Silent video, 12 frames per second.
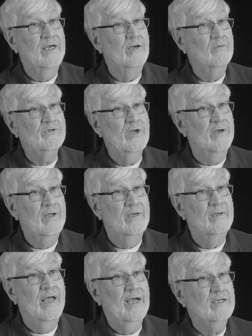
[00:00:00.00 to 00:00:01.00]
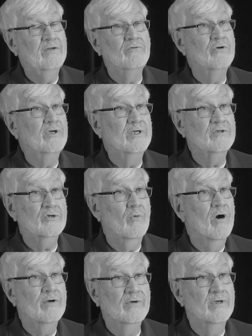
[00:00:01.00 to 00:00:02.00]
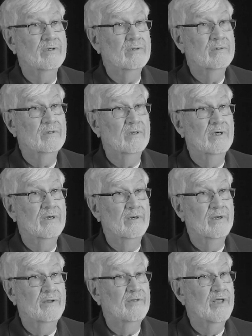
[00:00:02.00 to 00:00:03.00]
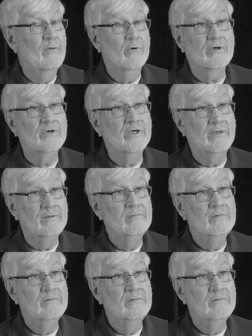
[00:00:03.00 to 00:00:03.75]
And it was an active duty squadron, and they were good.